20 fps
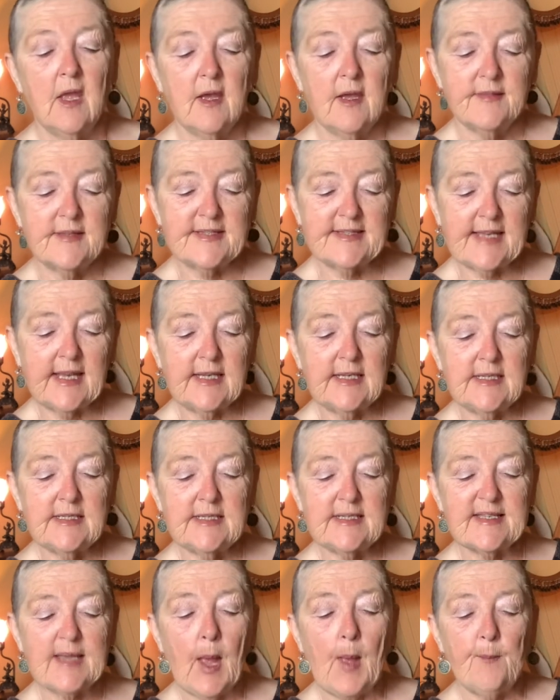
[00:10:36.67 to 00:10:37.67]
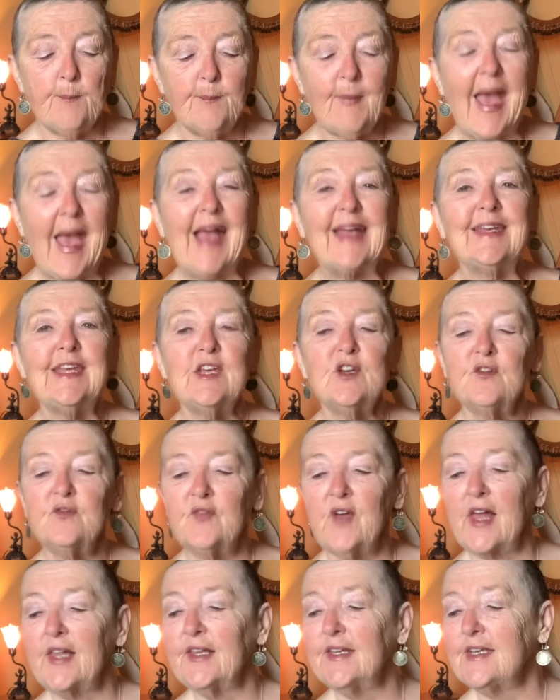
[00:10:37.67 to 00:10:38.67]
The second is
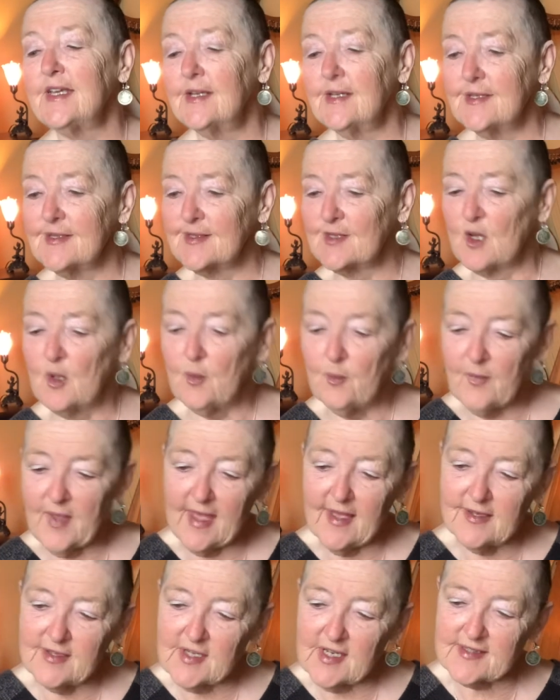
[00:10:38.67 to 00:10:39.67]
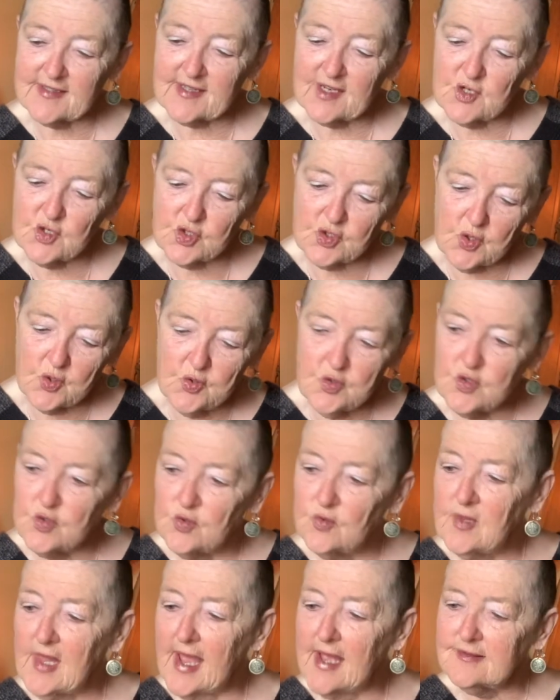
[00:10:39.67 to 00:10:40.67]
Machiavellianism. And as I showed you
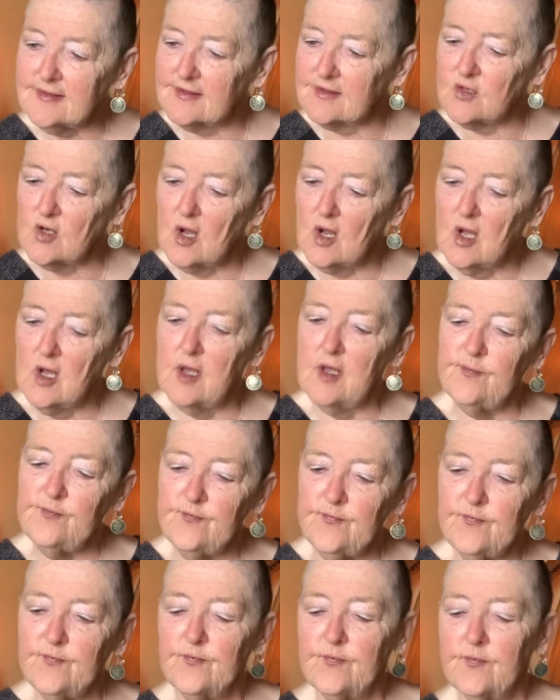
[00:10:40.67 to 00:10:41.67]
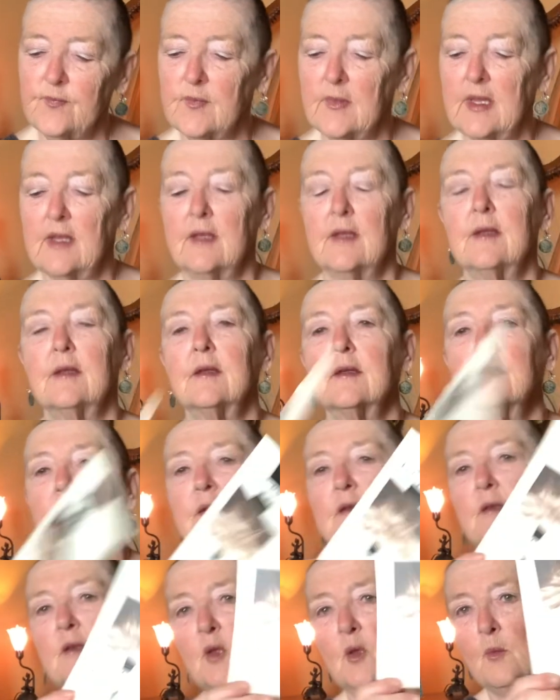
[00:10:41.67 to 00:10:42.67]
last time,
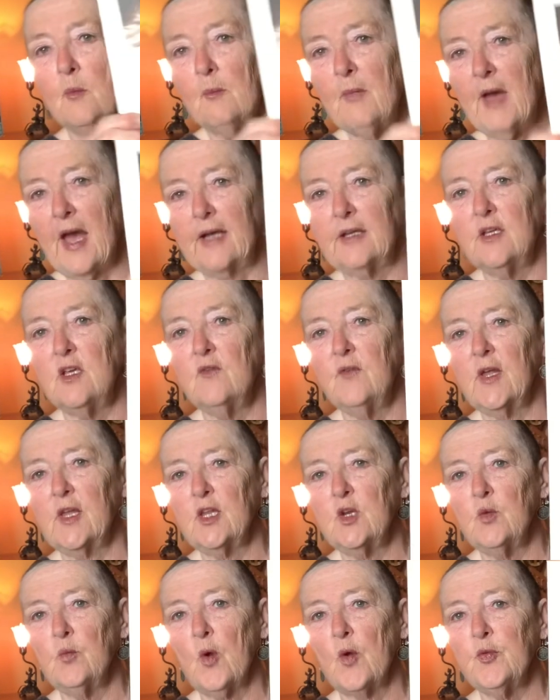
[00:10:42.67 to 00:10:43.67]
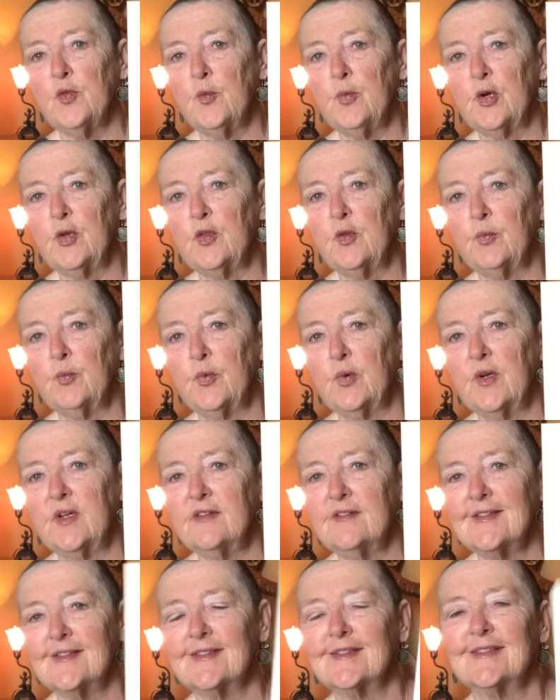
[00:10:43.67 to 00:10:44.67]
Machiavelli wrote the book The
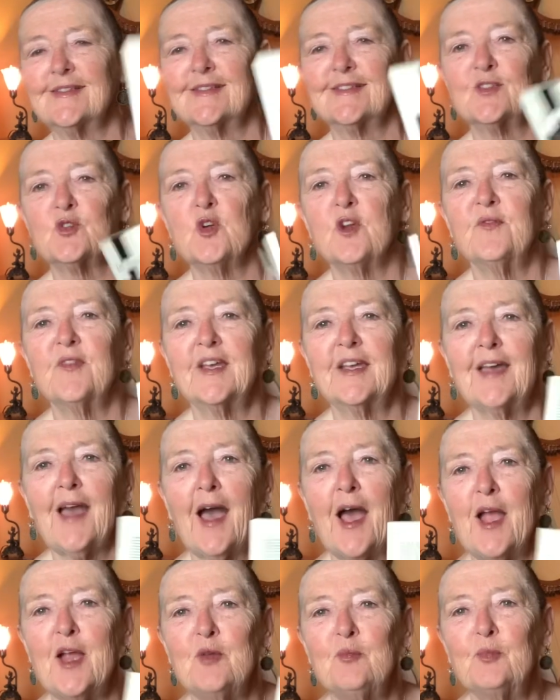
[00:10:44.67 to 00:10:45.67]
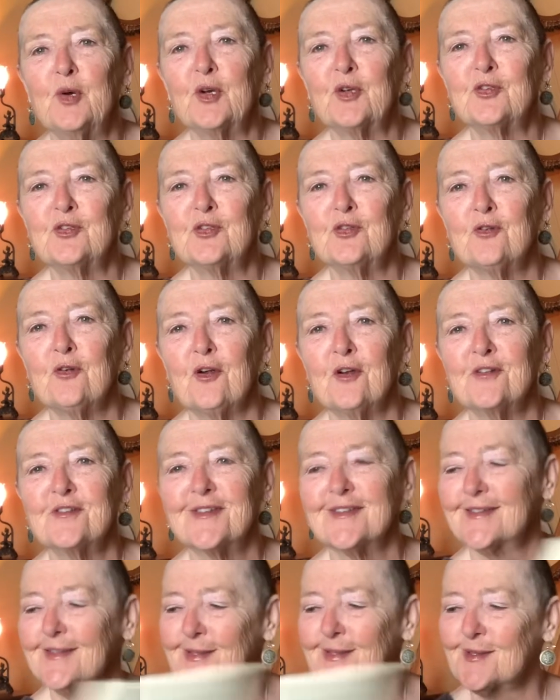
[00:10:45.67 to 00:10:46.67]
Prince. This is sort of the guidebook to
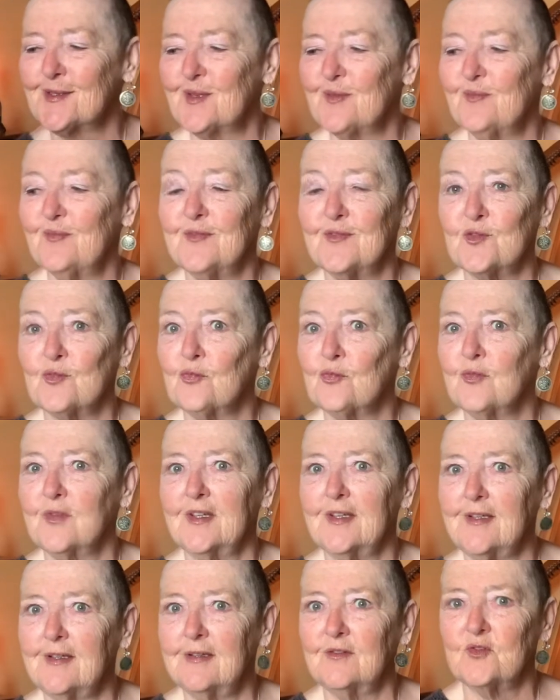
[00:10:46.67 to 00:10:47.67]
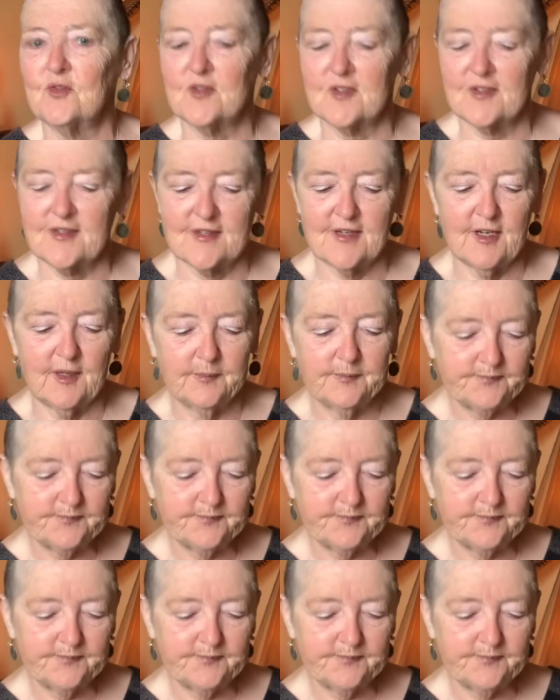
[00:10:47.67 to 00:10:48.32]
narcissism. It's really interesting.